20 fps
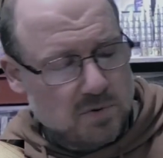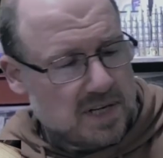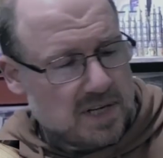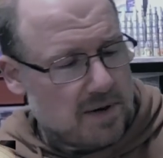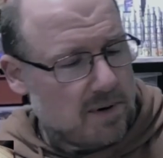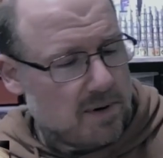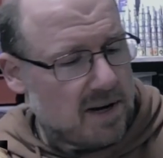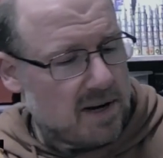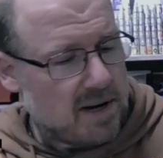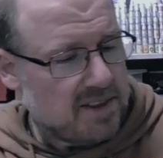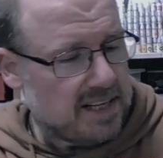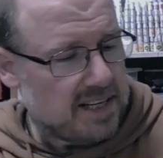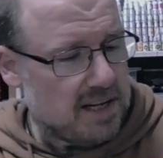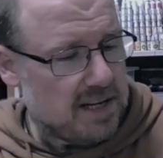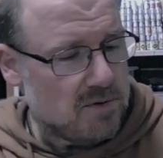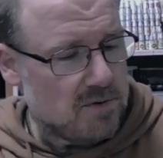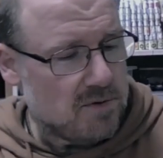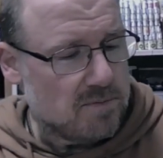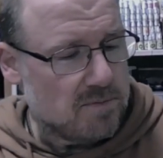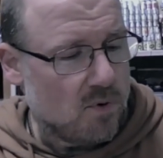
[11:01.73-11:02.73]
Yeah, I think it
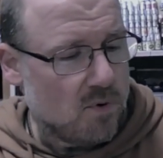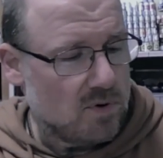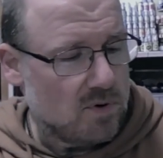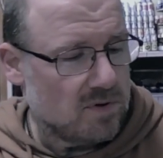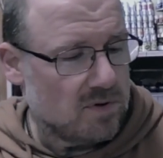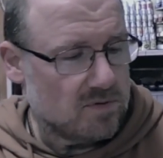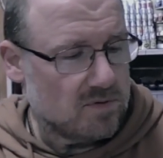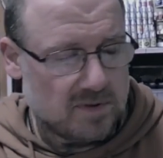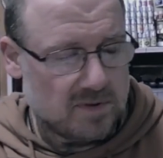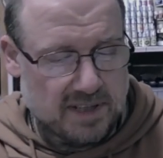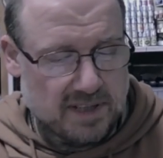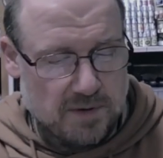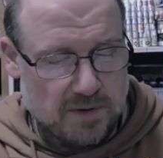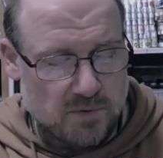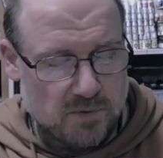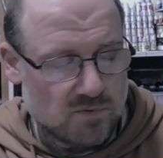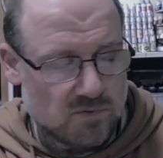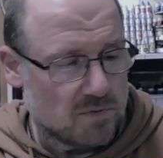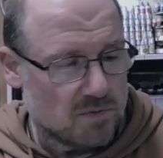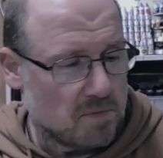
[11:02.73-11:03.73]
would more it
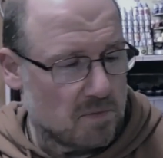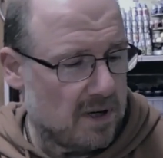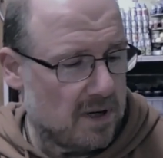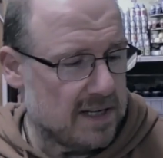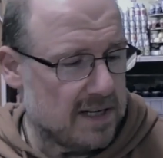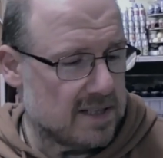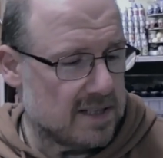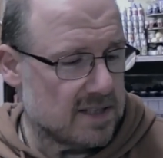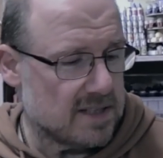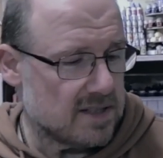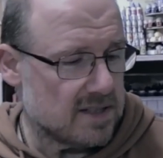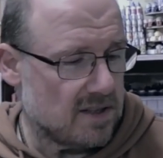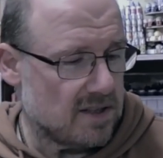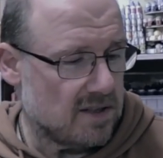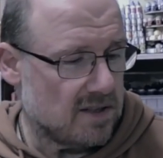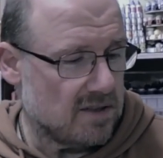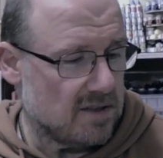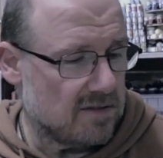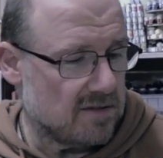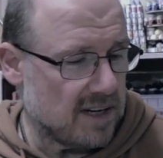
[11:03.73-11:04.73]
would remind us
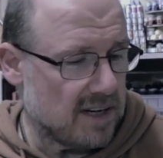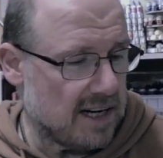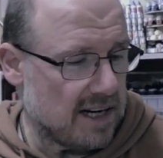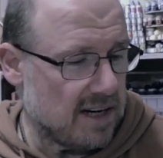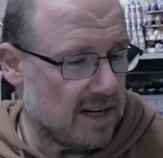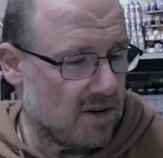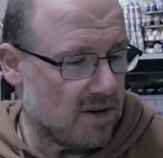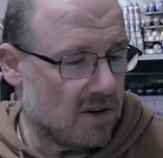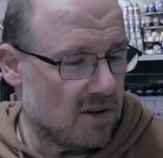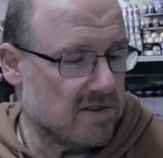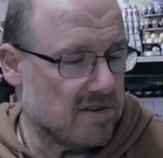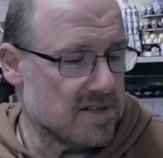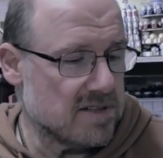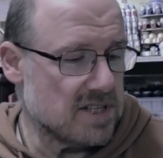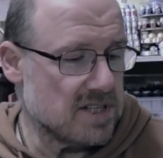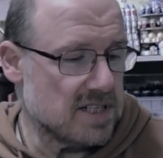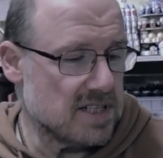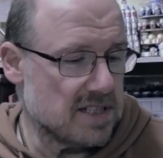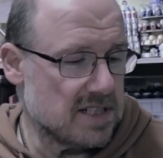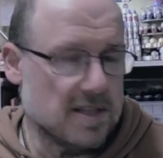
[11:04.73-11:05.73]
of our
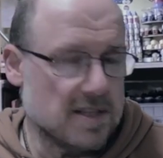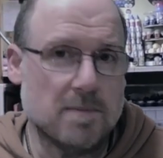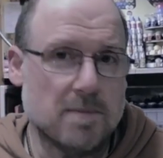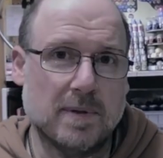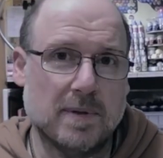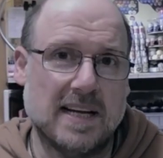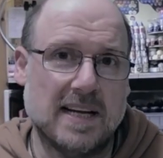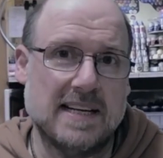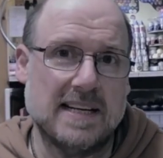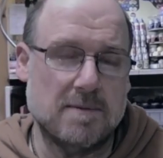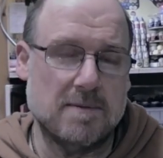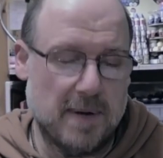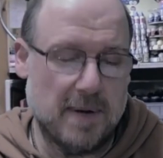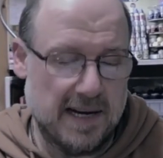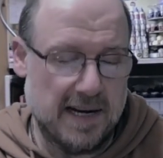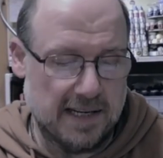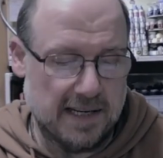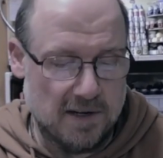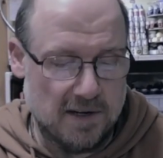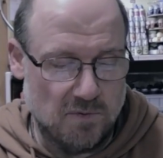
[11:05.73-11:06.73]
origins and the planet
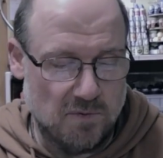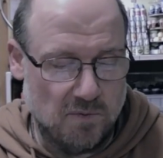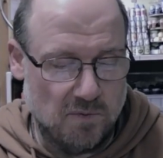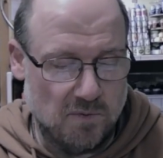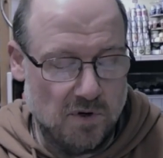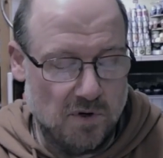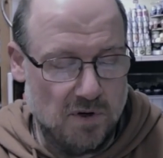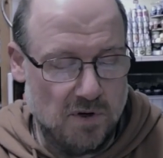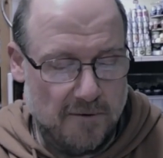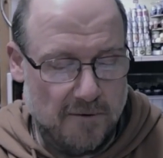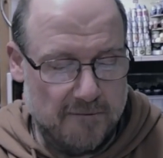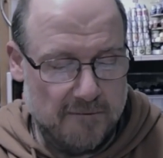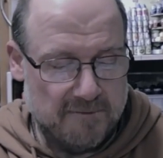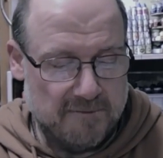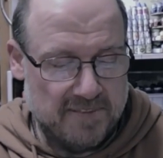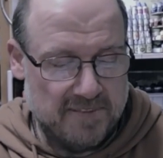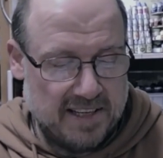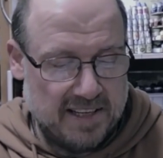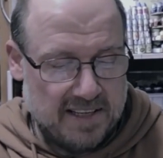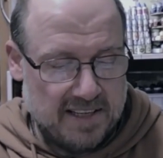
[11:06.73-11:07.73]
being at war.
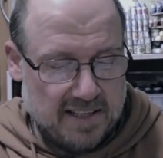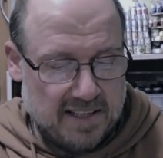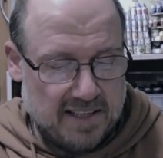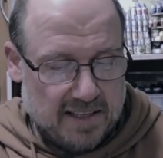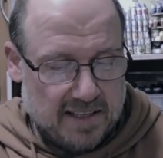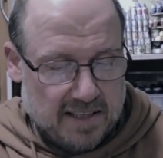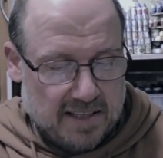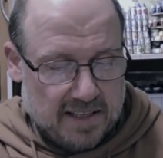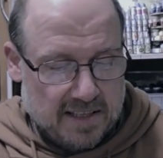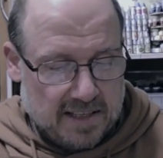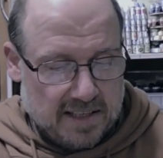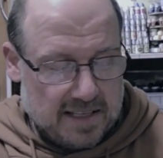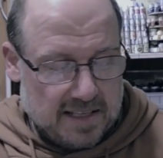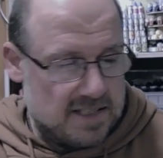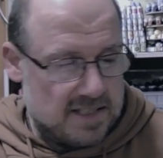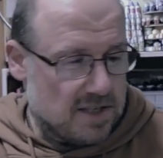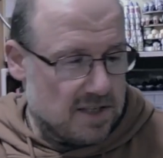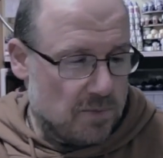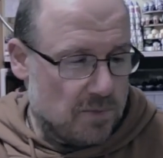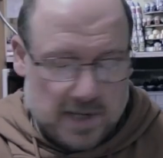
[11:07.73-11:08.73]
And
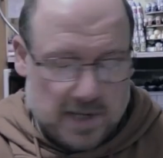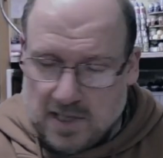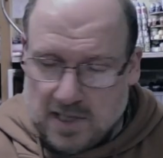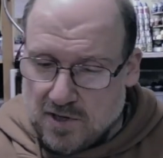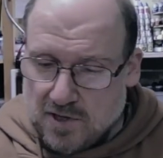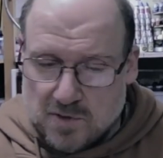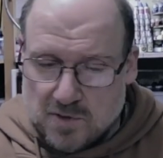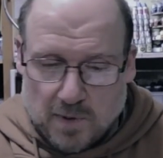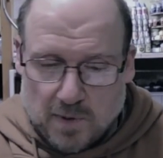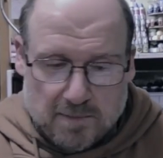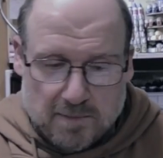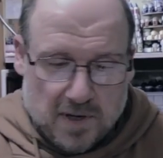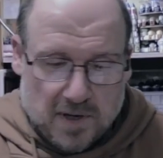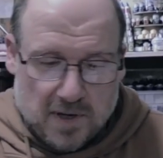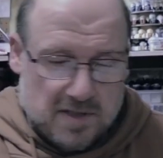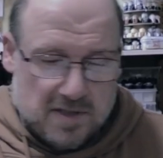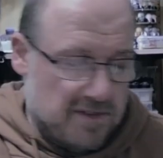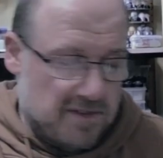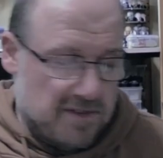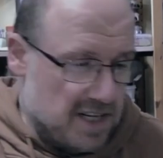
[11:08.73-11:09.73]
so we lose one
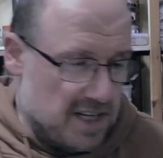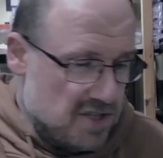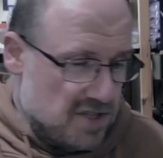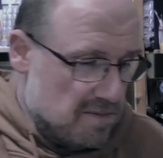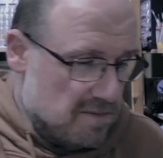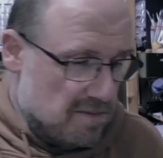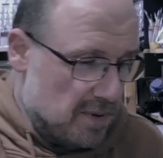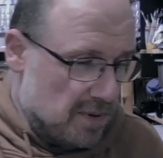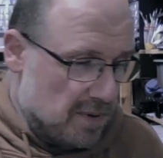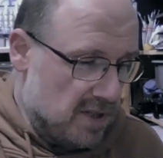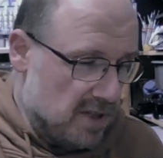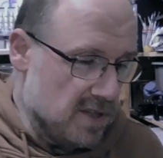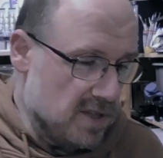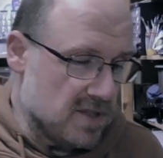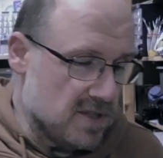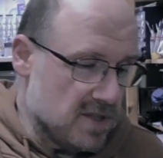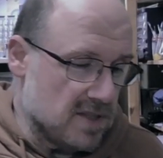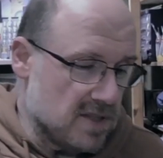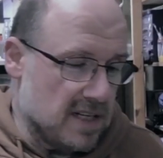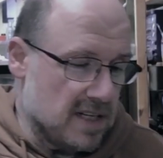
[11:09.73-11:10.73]
motivation
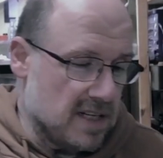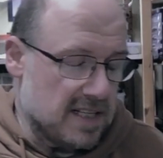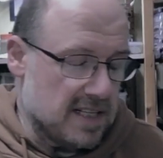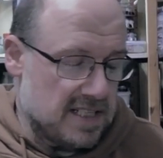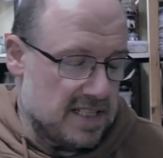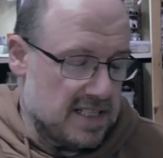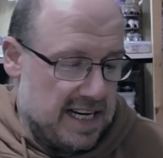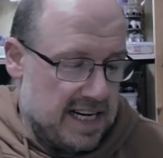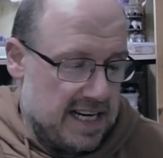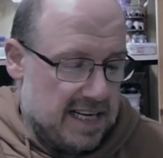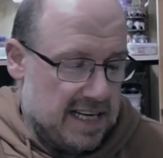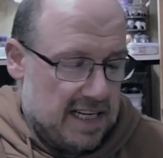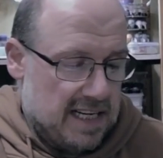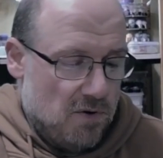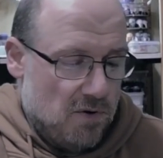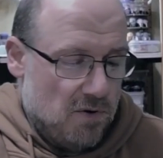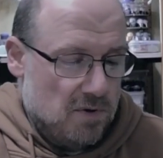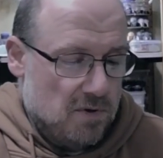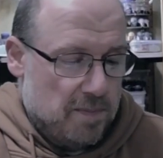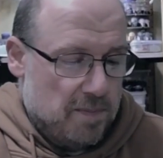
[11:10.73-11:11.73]
because uh, seeing
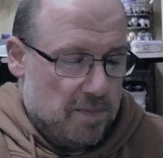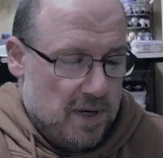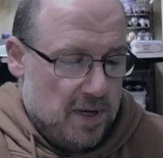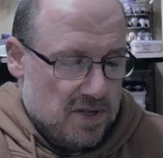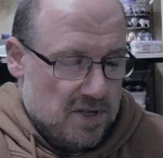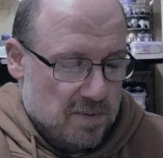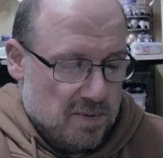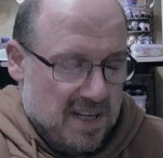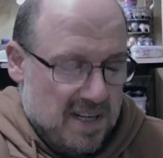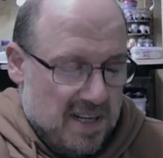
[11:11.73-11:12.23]
all the personal,